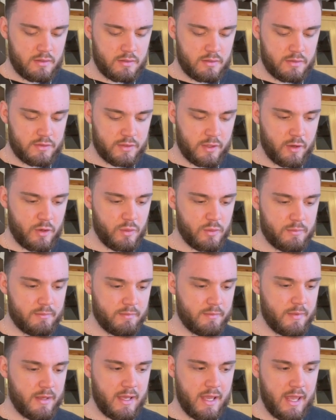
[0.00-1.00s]
So,
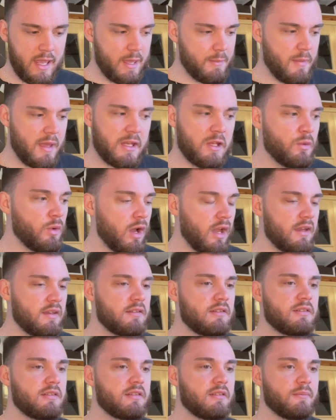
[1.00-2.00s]
in many
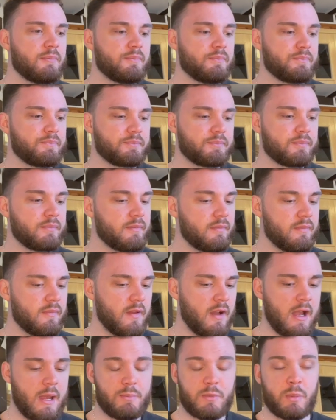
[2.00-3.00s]
ways,
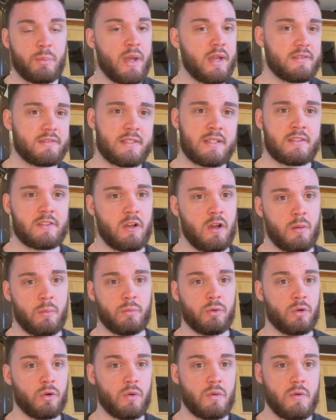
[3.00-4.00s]
I'm the best
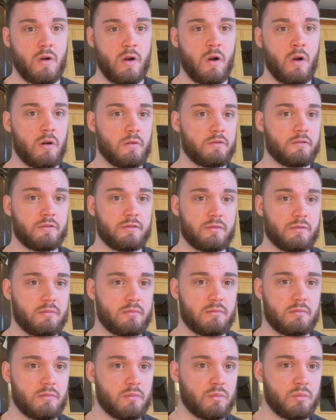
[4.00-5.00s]
example of
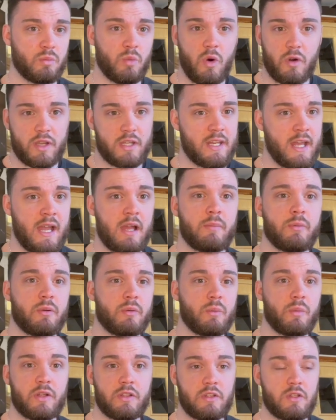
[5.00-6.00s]
what can
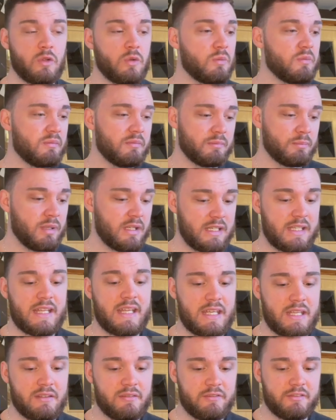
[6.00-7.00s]
happen when you
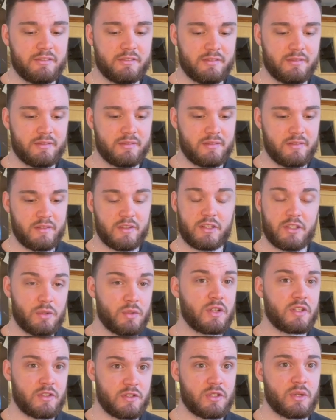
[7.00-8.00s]
believe that you
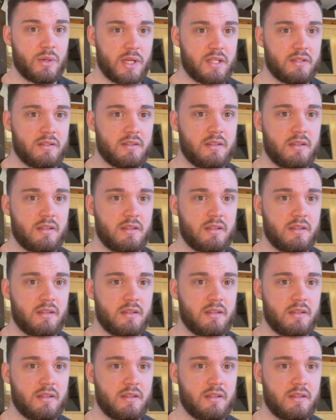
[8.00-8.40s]
can do it.